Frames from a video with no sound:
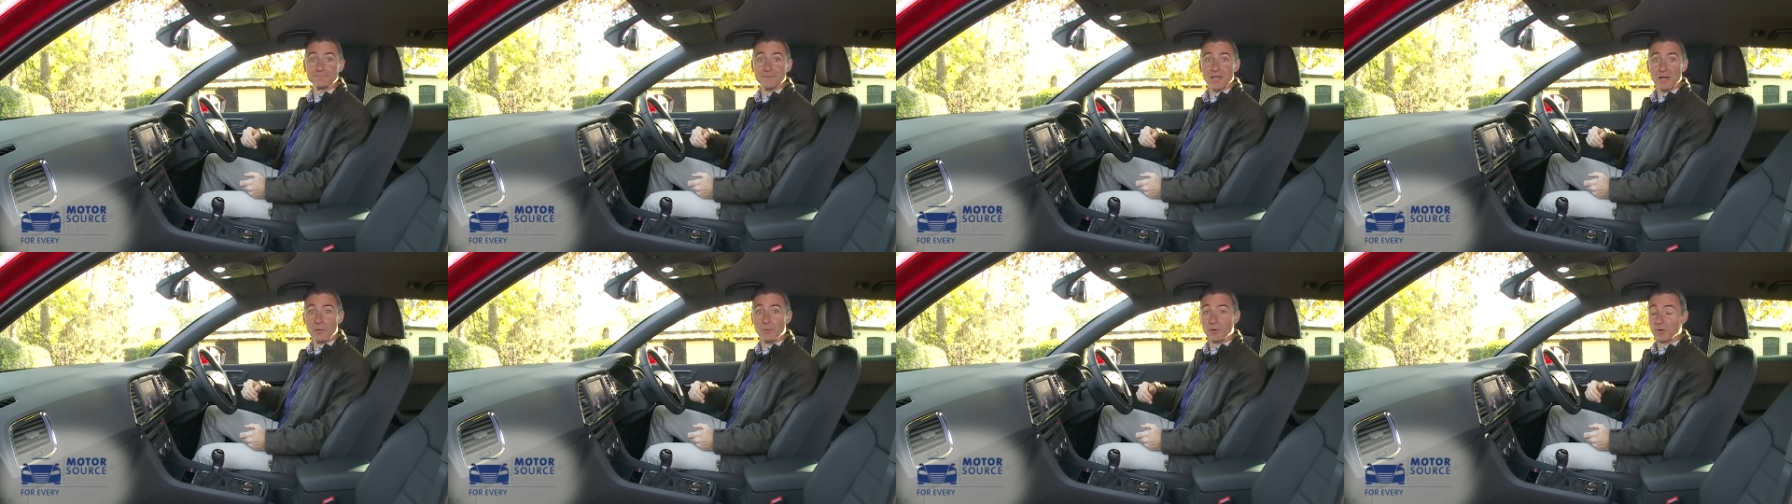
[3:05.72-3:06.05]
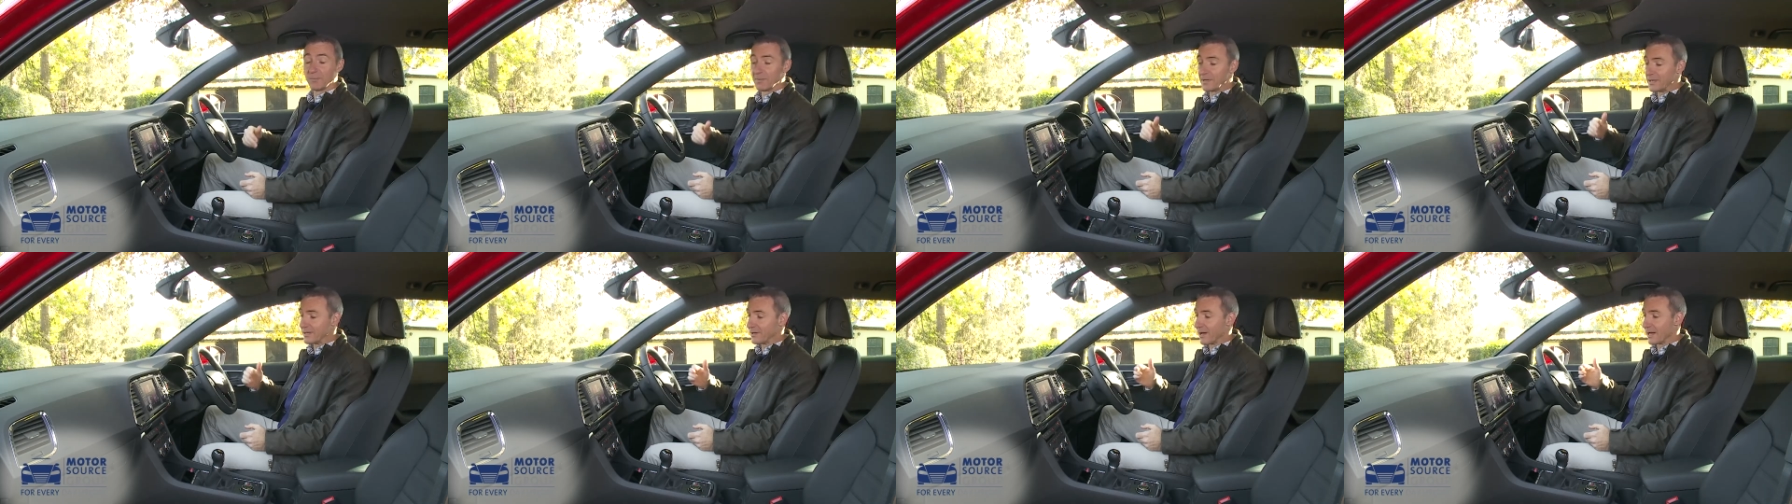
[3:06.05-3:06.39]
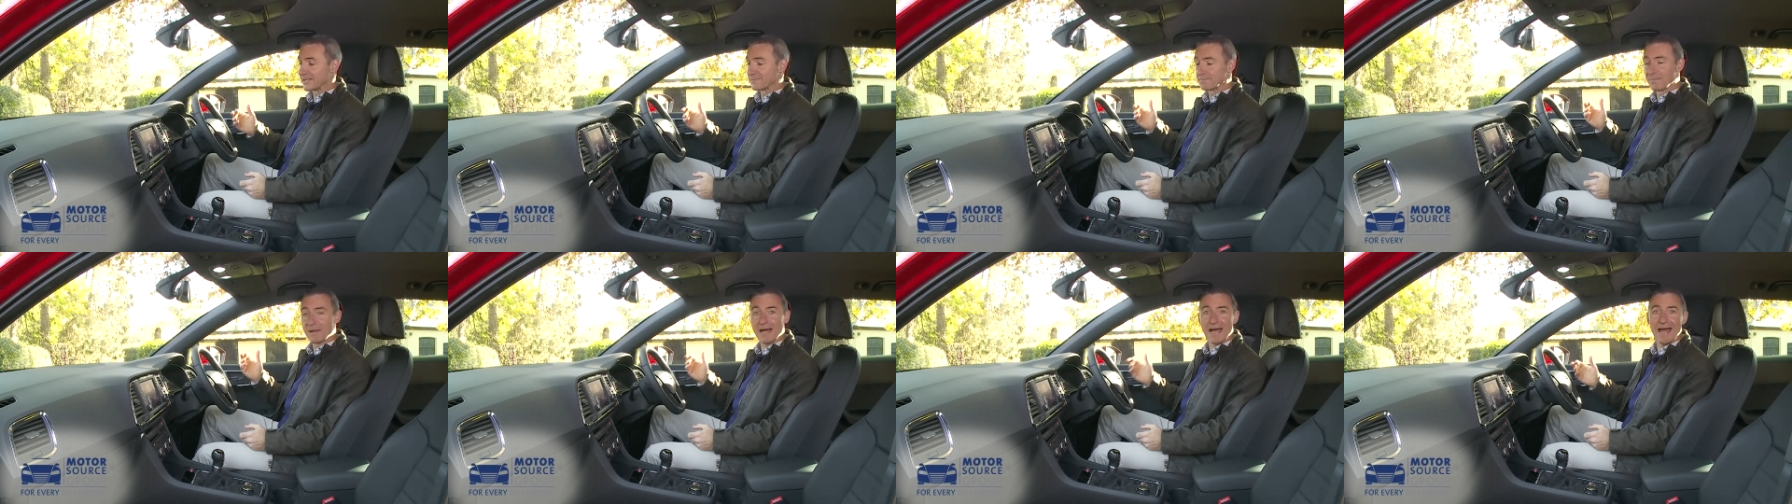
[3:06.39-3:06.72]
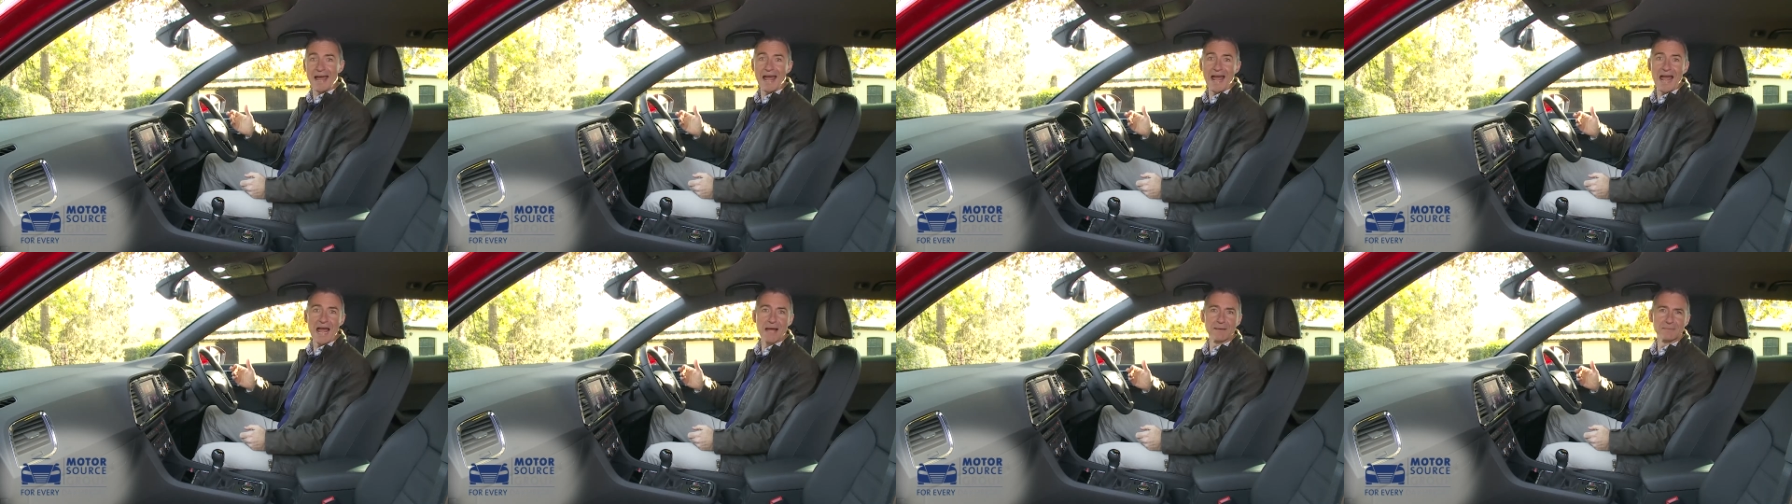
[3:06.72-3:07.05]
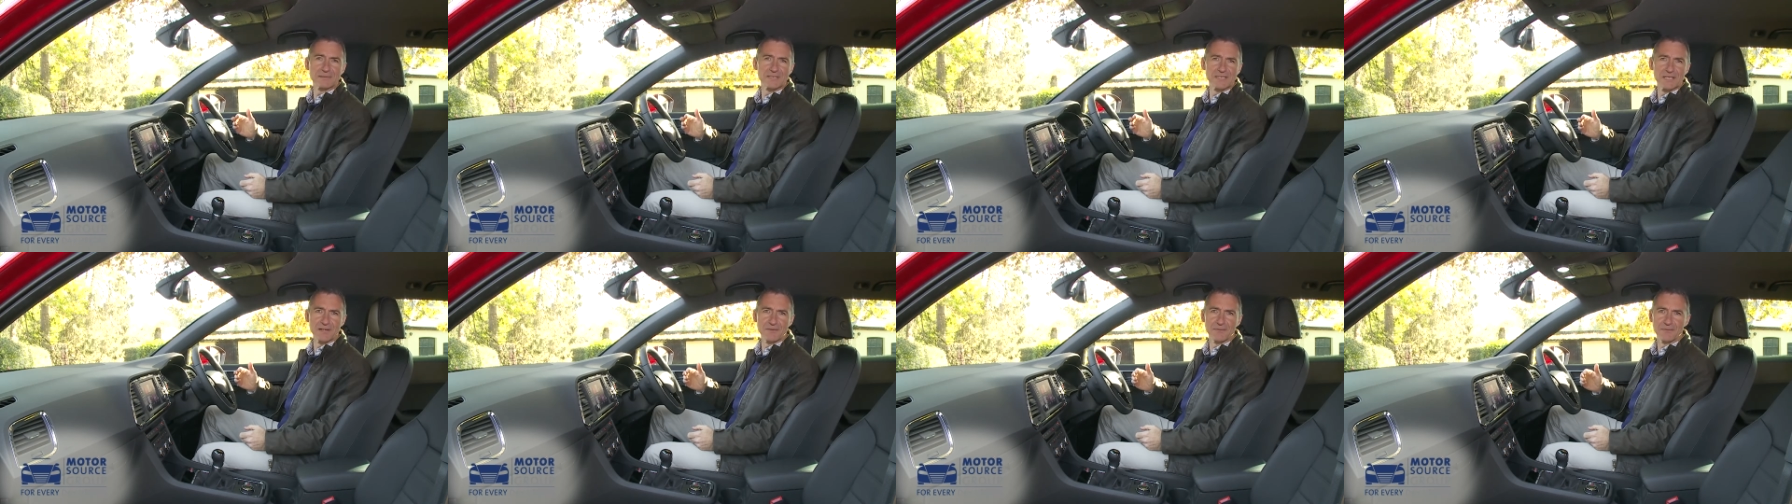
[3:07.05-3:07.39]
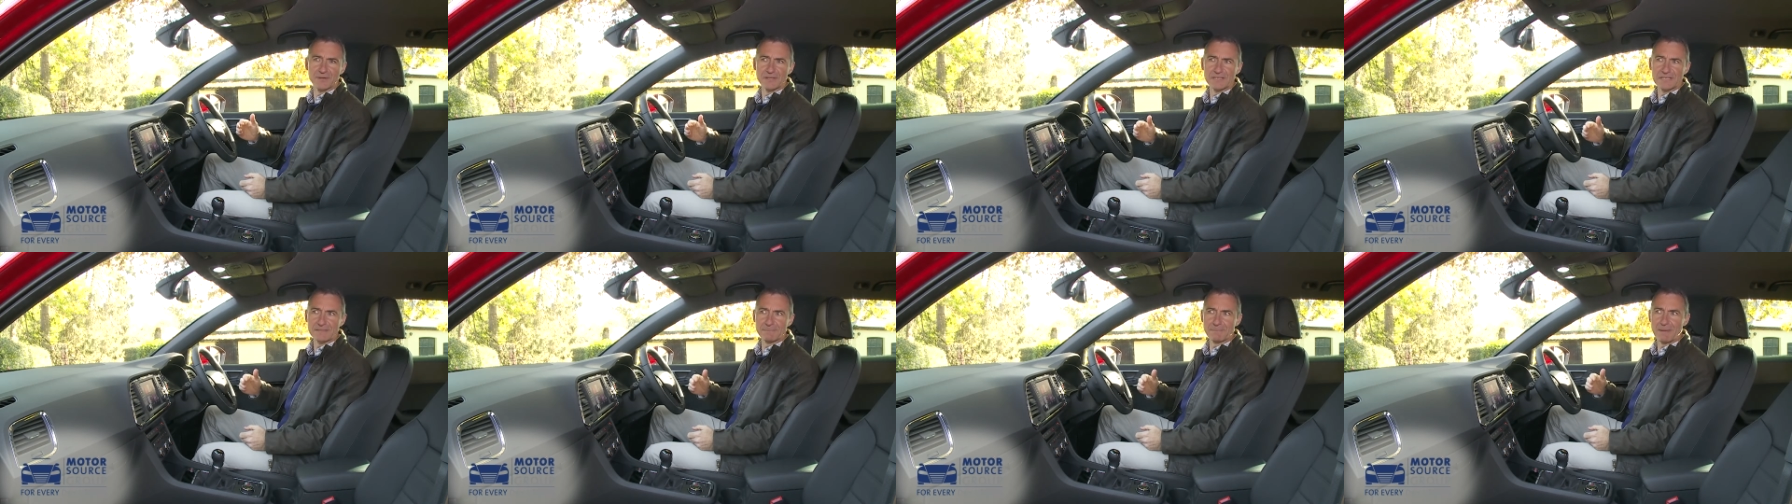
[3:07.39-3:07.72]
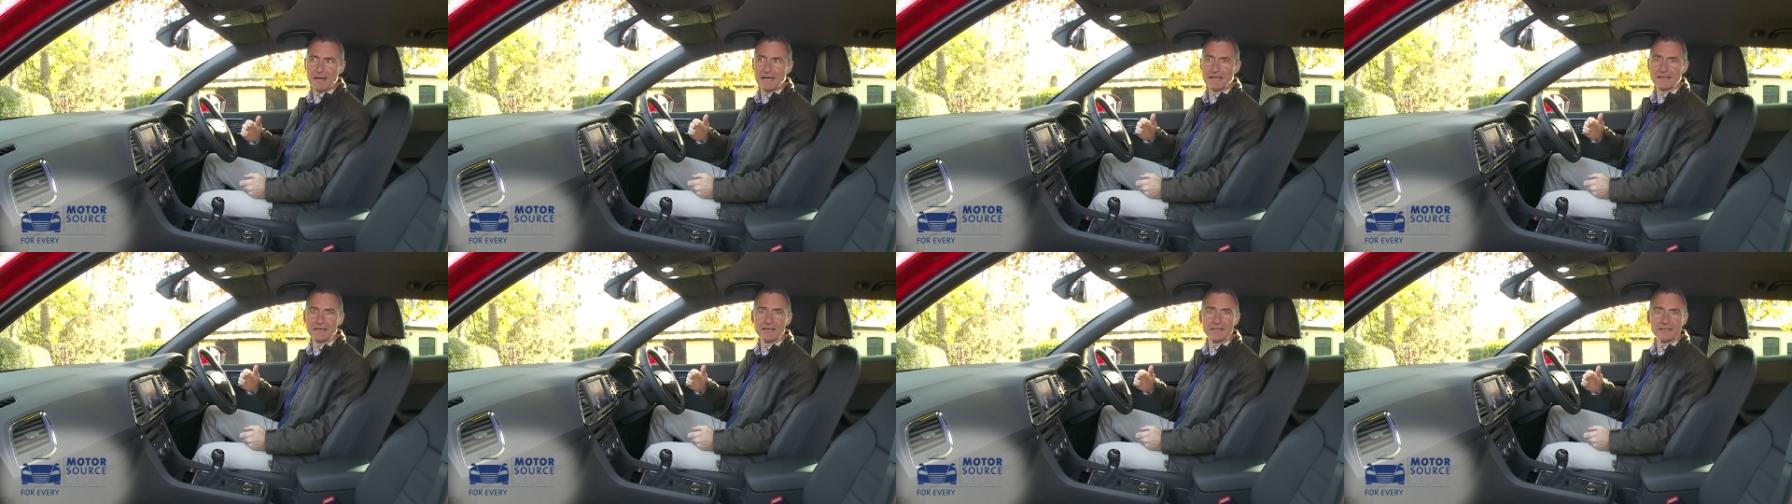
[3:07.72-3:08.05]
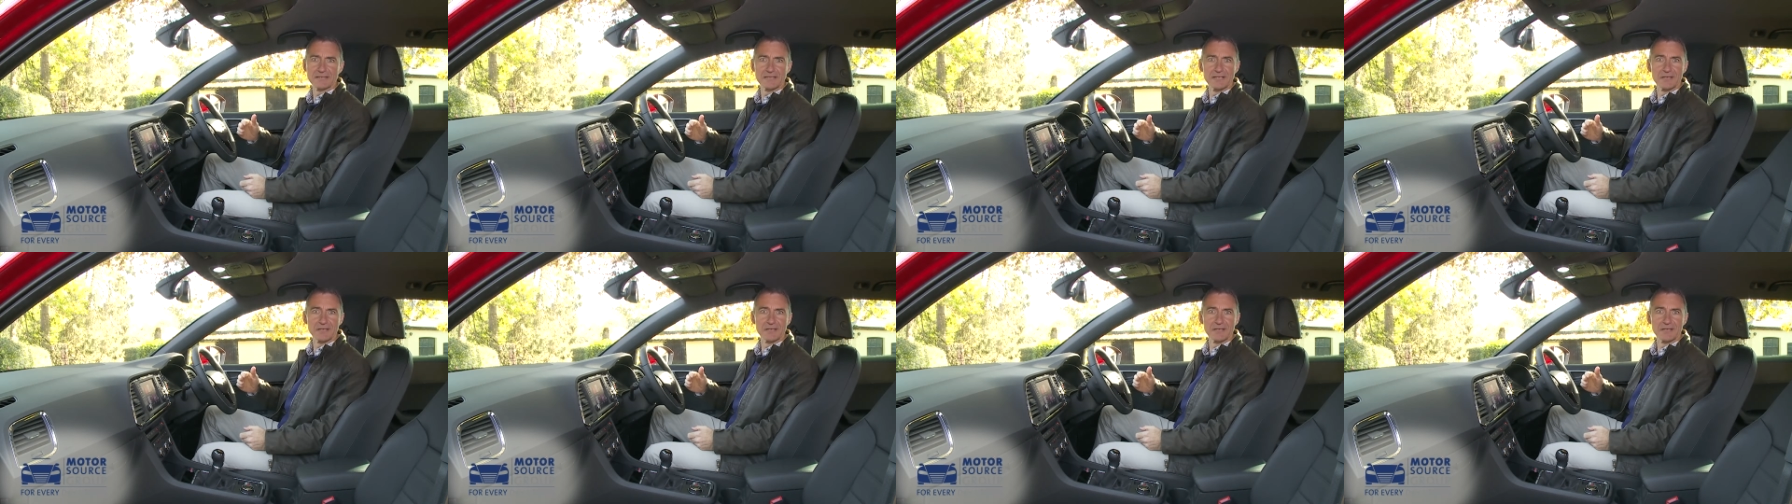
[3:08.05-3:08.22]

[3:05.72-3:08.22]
It would have been nice perhaps if the Spaniards